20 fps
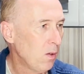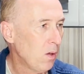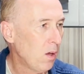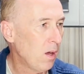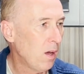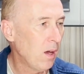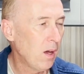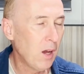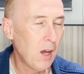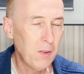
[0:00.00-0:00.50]

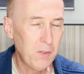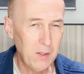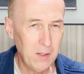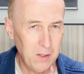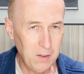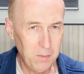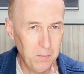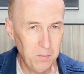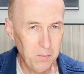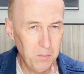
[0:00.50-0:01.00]
I
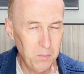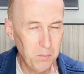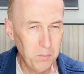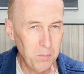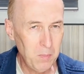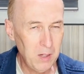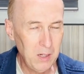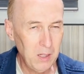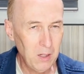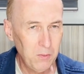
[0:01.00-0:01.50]
think
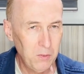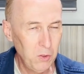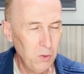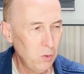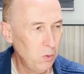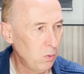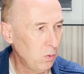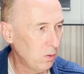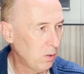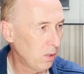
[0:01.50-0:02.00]
many of
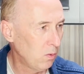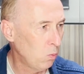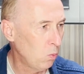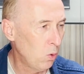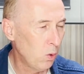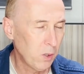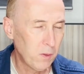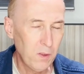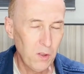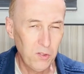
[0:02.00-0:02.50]
you can
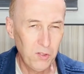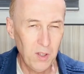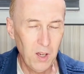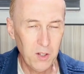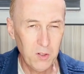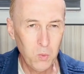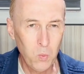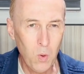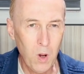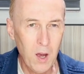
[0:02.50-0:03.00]
work this out.
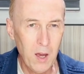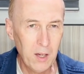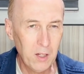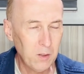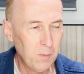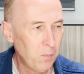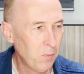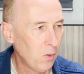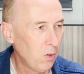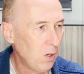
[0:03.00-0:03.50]

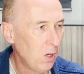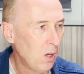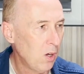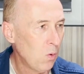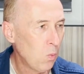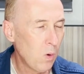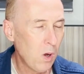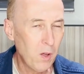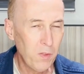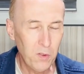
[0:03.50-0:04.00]
While
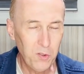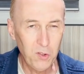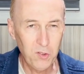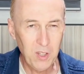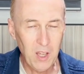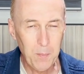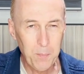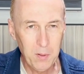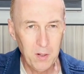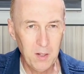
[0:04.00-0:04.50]
this is
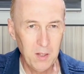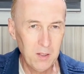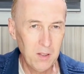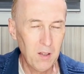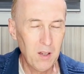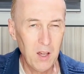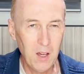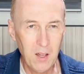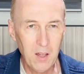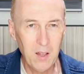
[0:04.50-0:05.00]
happening,
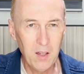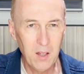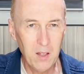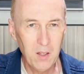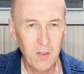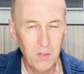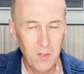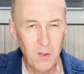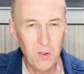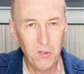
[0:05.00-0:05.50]

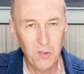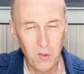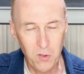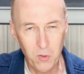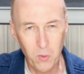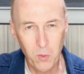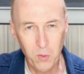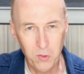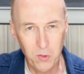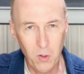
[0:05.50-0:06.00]
this is
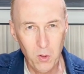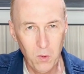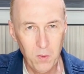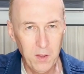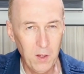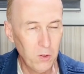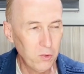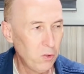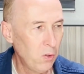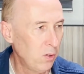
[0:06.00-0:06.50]
also the
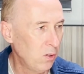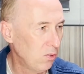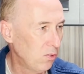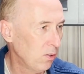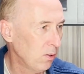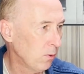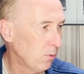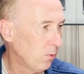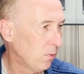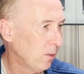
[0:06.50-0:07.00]

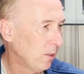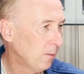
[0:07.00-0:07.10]
alternative.